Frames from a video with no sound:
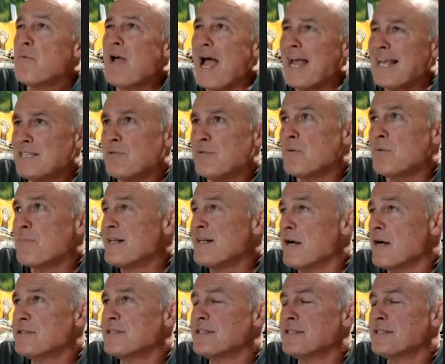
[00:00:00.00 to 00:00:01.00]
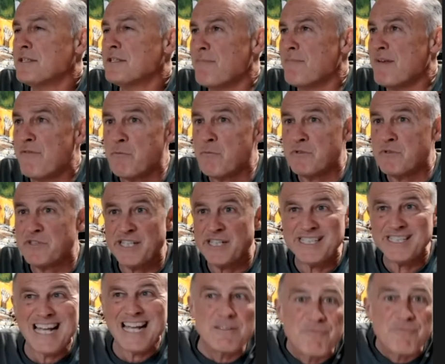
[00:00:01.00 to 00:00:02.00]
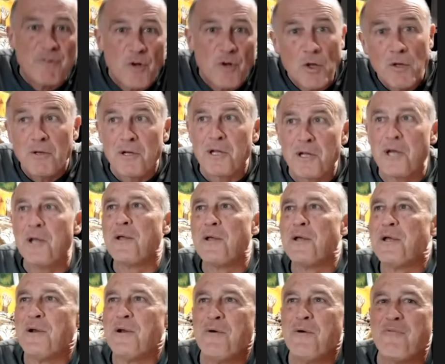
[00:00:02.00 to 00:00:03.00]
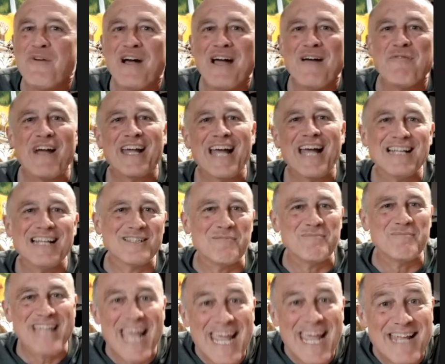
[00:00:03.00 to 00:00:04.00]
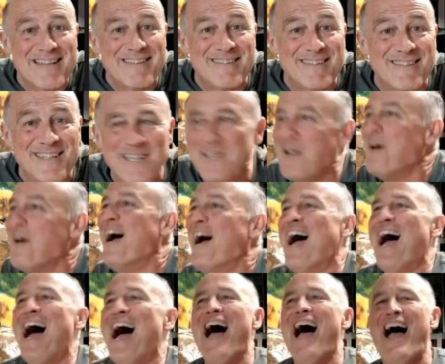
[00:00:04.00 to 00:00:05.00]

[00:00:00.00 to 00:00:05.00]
It, I guess it would be narcissism if it was successful, you know, if I, if I got some dates, you know.